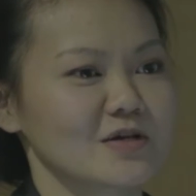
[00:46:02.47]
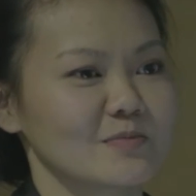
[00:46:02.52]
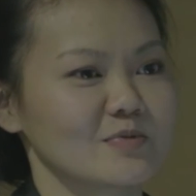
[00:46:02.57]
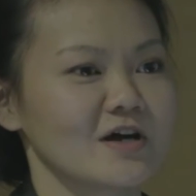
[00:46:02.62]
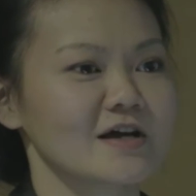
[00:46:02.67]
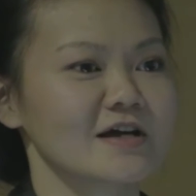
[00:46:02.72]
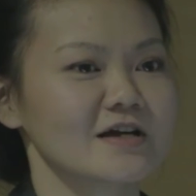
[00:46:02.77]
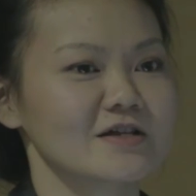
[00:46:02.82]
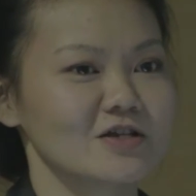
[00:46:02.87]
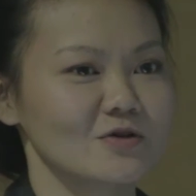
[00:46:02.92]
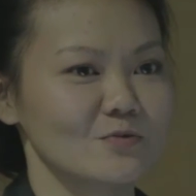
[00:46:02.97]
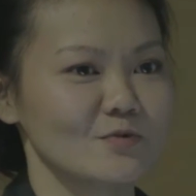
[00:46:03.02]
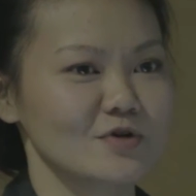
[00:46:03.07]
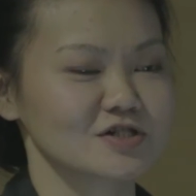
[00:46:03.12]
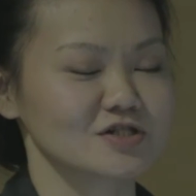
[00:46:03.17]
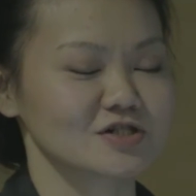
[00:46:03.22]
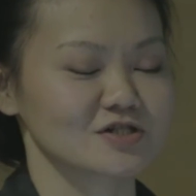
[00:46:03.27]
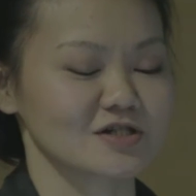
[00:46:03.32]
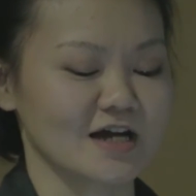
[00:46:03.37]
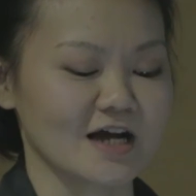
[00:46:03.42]
and you can figure
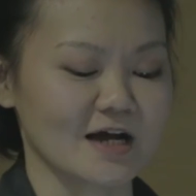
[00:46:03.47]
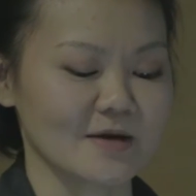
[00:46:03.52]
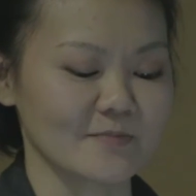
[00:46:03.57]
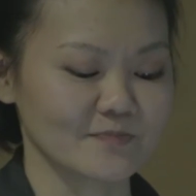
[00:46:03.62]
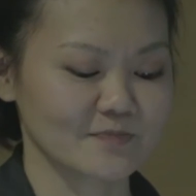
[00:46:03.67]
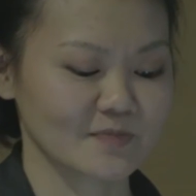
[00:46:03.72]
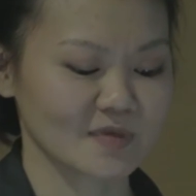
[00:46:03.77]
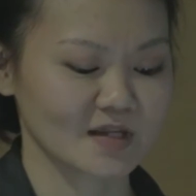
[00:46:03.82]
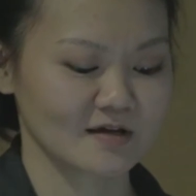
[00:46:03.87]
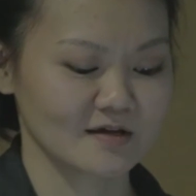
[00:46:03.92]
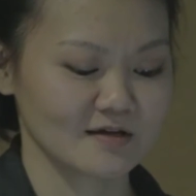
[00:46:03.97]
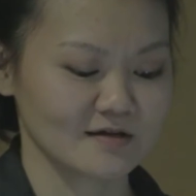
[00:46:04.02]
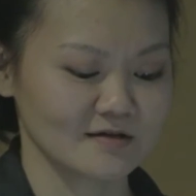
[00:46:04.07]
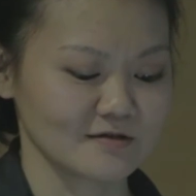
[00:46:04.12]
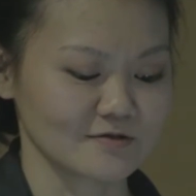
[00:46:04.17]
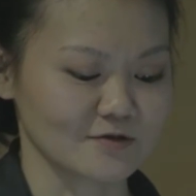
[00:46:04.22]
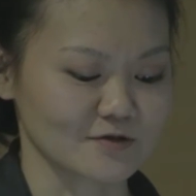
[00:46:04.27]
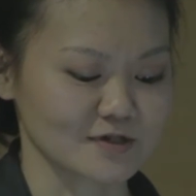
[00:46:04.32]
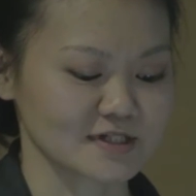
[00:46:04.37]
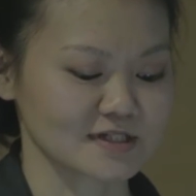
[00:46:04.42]
out which
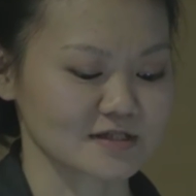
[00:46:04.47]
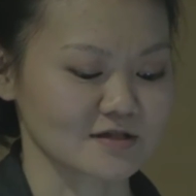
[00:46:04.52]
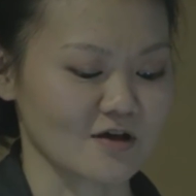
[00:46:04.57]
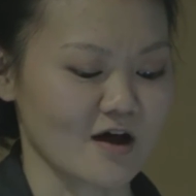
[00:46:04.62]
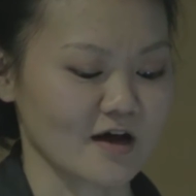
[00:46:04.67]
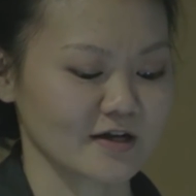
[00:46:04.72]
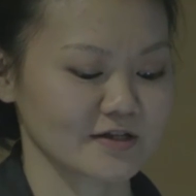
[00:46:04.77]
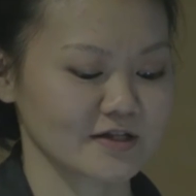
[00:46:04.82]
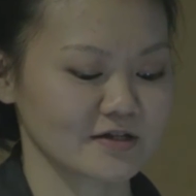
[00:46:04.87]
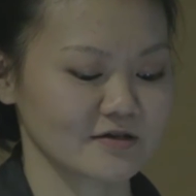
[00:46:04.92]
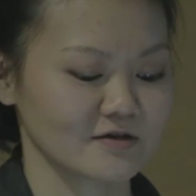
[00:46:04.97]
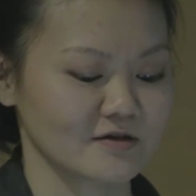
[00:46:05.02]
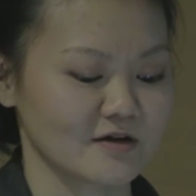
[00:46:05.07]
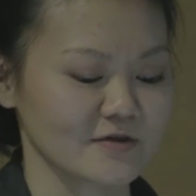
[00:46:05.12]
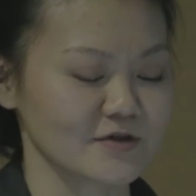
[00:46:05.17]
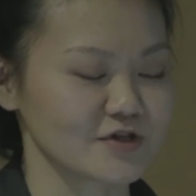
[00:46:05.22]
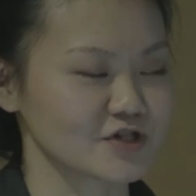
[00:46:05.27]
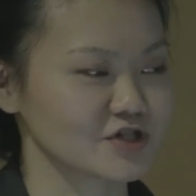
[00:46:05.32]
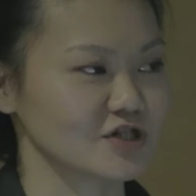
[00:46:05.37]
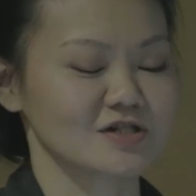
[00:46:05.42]
wire to plug into
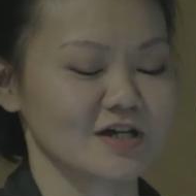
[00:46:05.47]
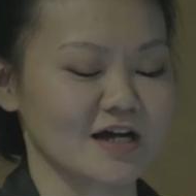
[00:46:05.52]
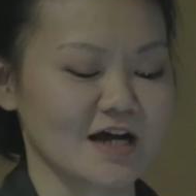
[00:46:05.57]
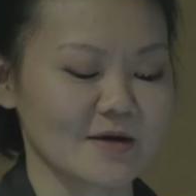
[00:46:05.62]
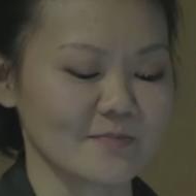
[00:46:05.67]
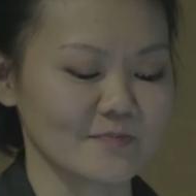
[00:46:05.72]
which